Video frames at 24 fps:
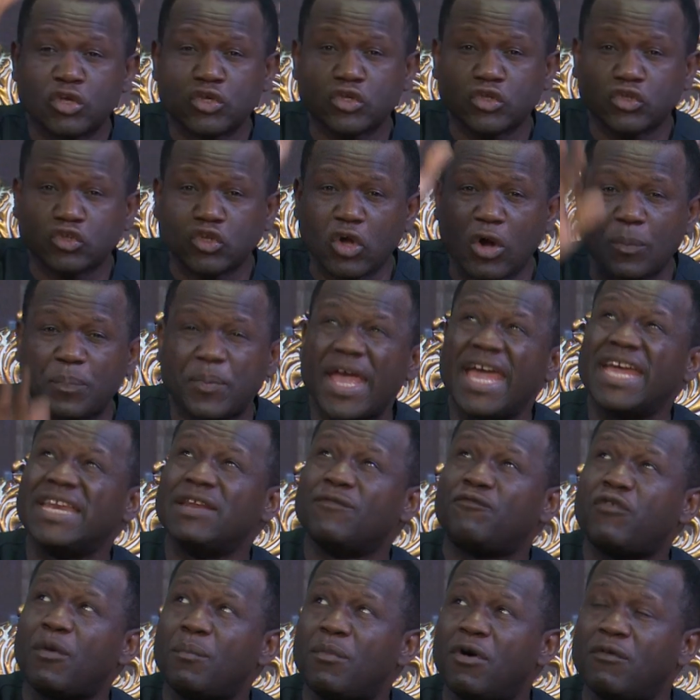Stop any
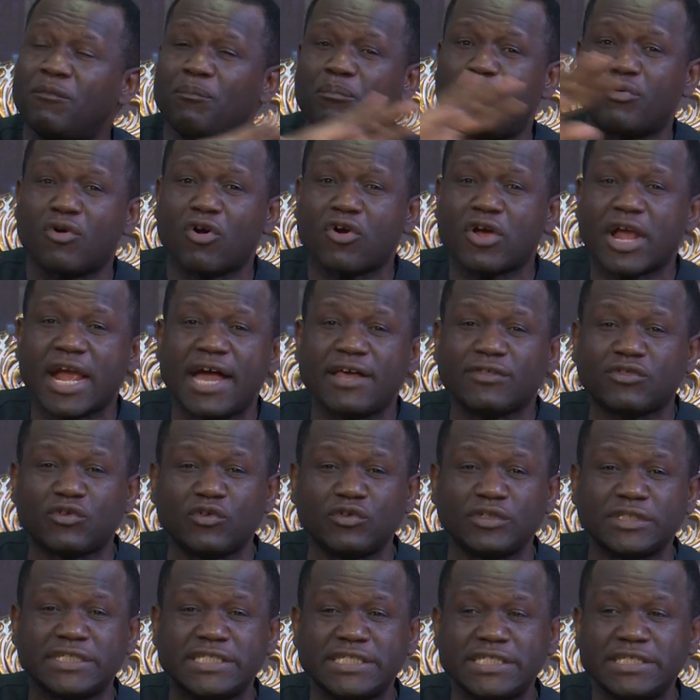form of broadcast
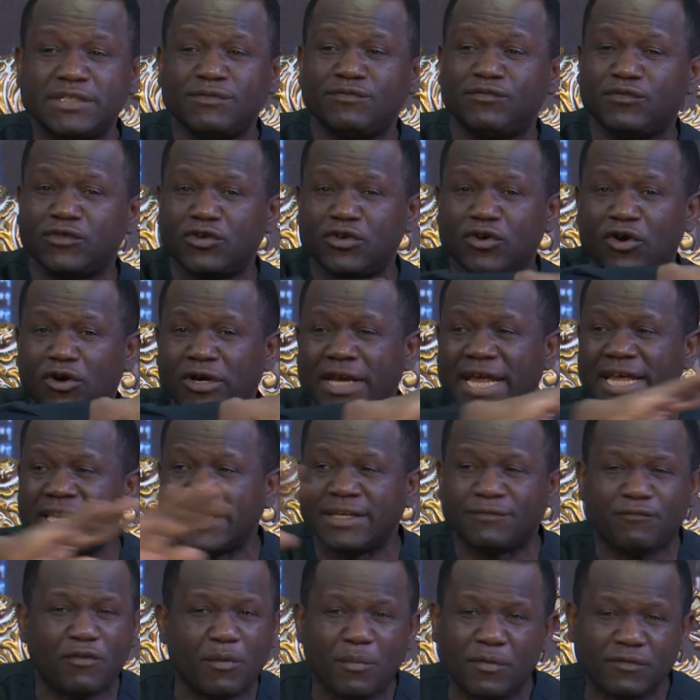on TV or on
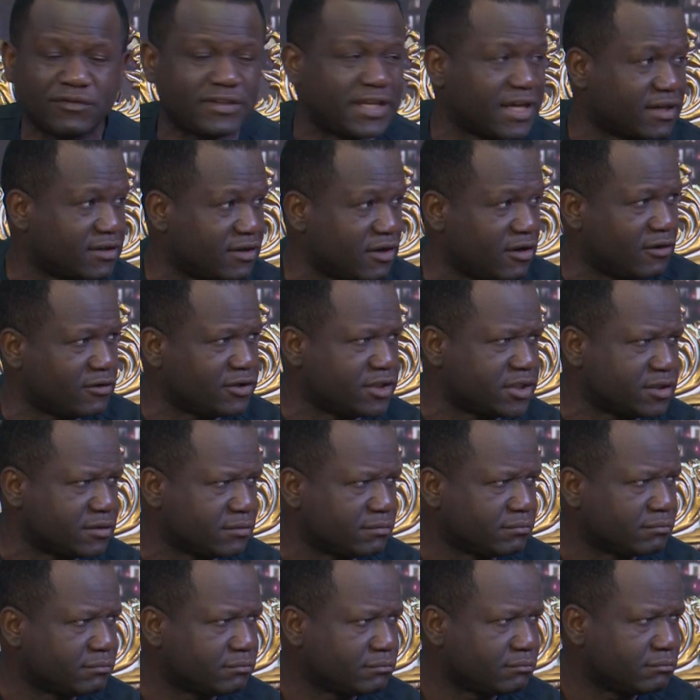any form of technology.
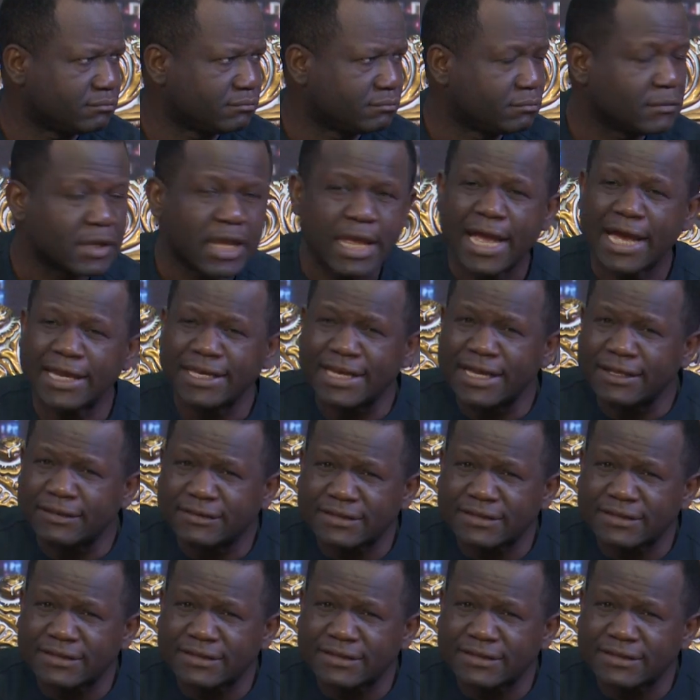And then